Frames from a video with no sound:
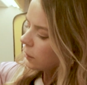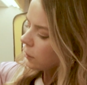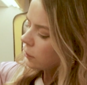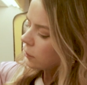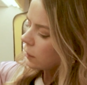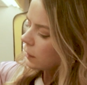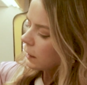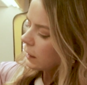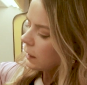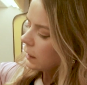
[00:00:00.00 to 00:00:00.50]

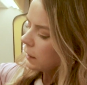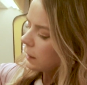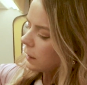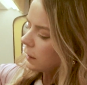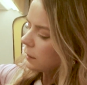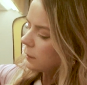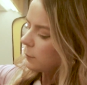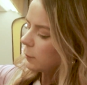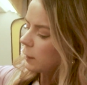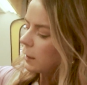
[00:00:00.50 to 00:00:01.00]
ingredient
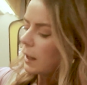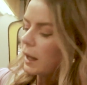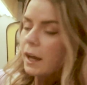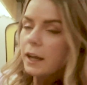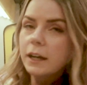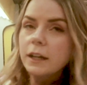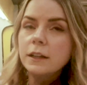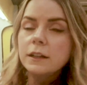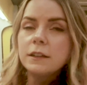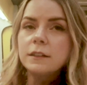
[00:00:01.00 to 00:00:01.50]
is
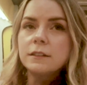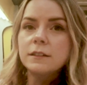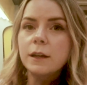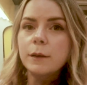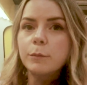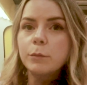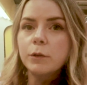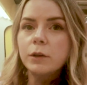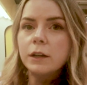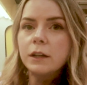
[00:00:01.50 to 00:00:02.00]
mechanically
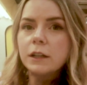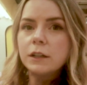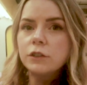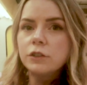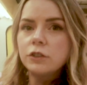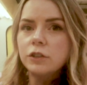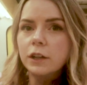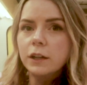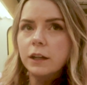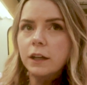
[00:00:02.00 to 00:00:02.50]
separated
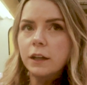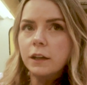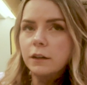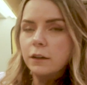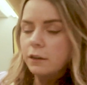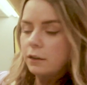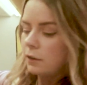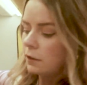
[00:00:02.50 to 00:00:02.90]
chicken.